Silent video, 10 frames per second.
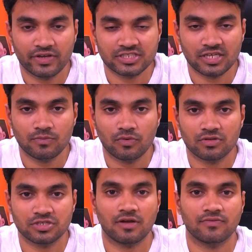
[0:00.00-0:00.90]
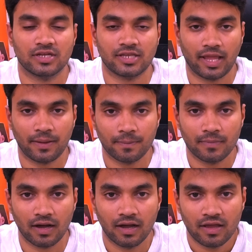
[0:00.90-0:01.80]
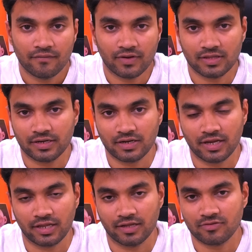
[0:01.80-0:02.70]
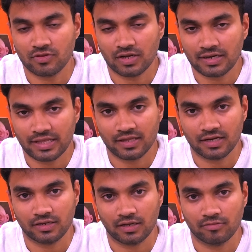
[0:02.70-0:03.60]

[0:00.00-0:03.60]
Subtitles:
wasting most of the time for the training. It's not like that.